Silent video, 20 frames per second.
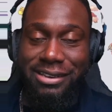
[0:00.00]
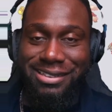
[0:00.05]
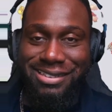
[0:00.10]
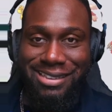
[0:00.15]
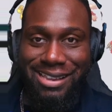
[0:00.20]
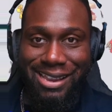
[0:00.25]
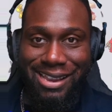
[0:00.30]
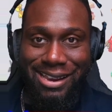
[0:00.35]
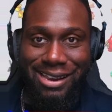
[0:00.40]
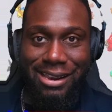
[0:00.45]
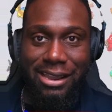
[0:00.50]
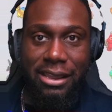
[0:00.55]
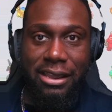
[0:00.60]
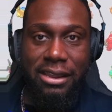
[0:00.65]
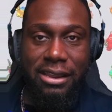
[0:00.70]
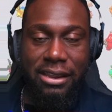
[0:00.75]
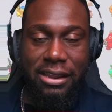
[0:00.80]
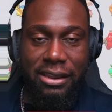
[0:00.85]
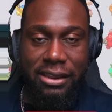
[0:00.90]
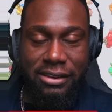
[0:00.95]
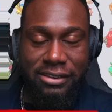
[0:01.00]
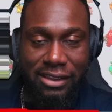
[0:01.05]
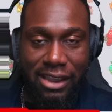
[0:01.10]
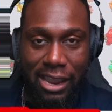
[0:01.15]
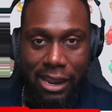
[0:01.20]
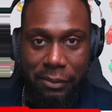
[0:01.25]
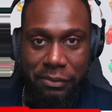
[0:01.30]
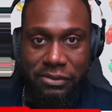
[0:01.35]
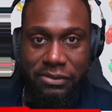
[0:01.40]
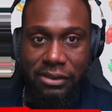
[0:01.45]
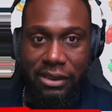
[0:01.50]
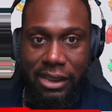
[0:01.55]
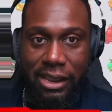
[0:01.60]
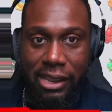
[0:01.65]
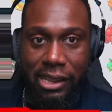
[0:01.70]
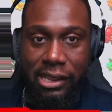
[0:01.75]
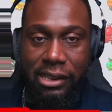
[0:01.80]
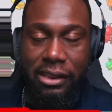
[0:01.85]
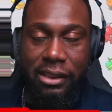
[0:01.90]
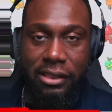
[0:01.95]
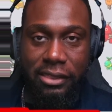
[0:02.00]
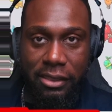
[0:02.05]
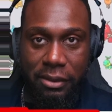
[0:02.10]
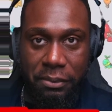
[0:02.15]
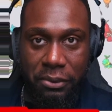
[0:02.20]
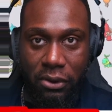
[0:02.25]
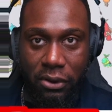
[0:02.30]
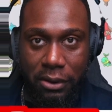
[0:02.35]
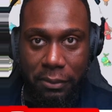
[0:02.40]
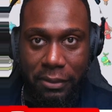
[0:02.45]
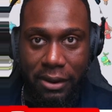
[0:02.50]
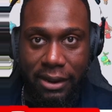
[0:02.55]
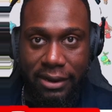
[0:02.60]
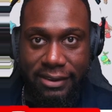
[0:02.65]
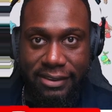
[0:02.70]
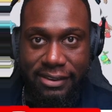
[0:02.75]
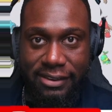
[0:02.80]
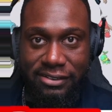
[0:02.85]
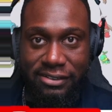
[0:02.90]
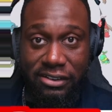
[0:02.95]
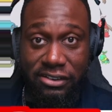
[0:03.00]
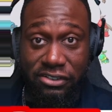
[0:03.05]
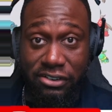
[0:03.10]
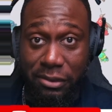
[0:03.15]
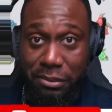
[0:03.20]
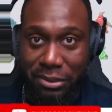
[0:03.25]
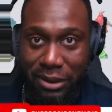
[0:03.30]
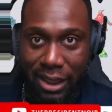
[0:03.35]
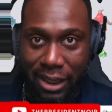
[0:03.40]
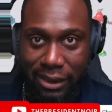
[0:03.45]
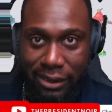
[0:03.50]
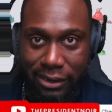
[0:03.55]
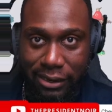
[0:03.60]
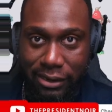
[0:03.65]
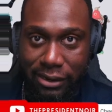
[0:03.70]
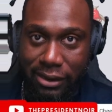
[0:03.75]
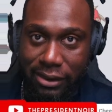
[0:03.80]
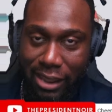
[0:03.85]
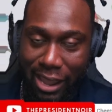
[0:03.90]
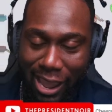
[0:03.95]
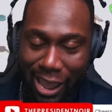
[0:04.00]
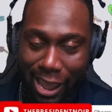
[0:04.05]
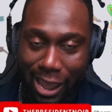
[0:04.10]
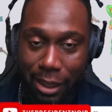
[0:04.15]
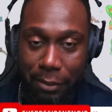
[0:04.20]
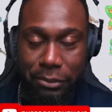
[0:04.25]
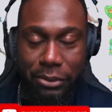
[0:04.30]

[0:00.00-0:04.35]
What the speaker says: 10 types in the Pokemon TCG Pocket app.